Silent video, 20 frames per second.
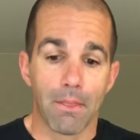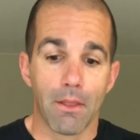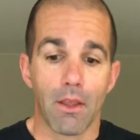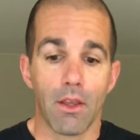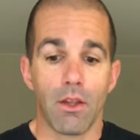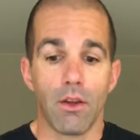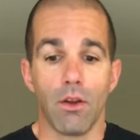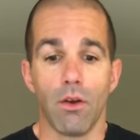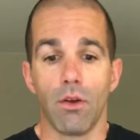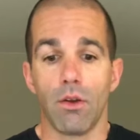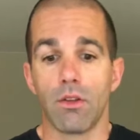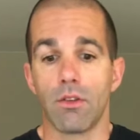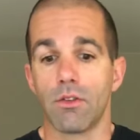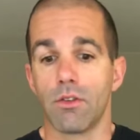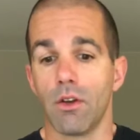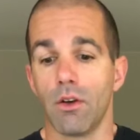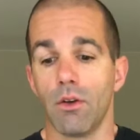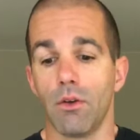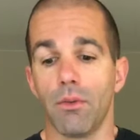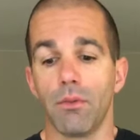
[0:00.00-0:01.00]
You know, and
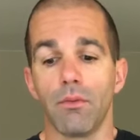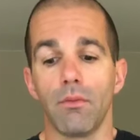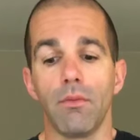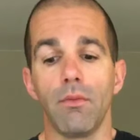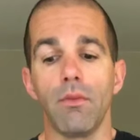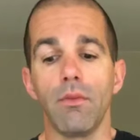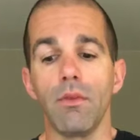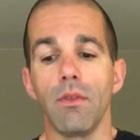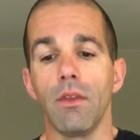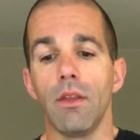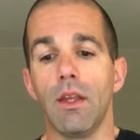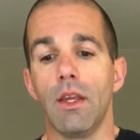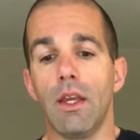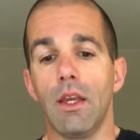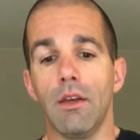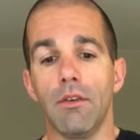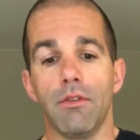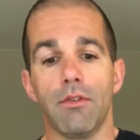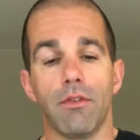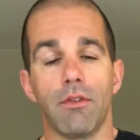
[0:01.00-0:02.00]
so
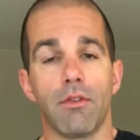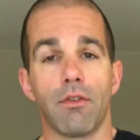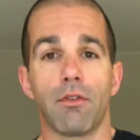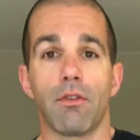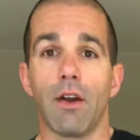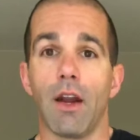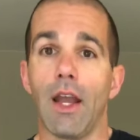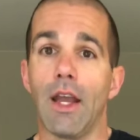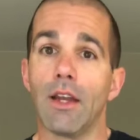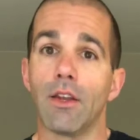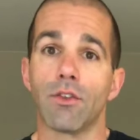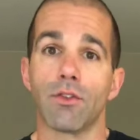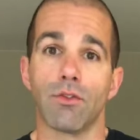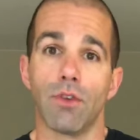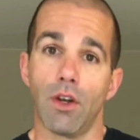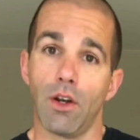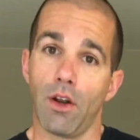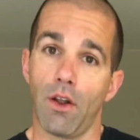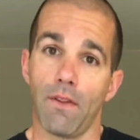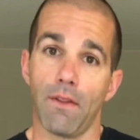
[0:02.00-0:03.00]
if Fran is
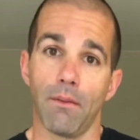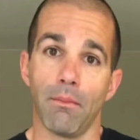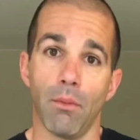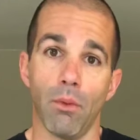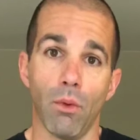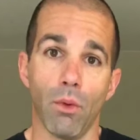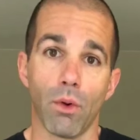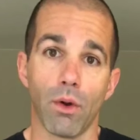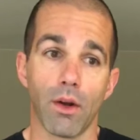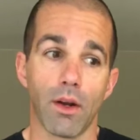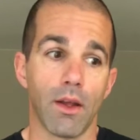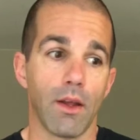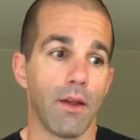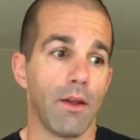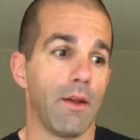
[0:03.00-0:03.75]
written on the board